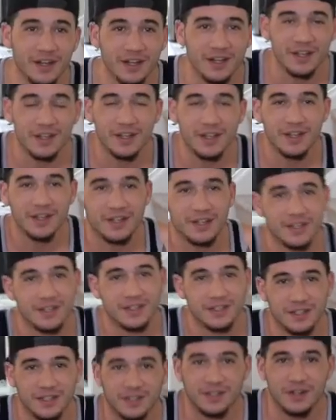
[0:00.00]
proud. Even
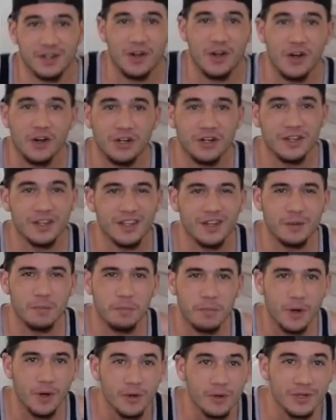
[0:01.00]
Codee's been going Harder great. Than a
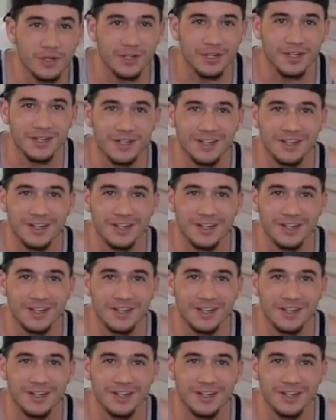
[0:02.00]
boner.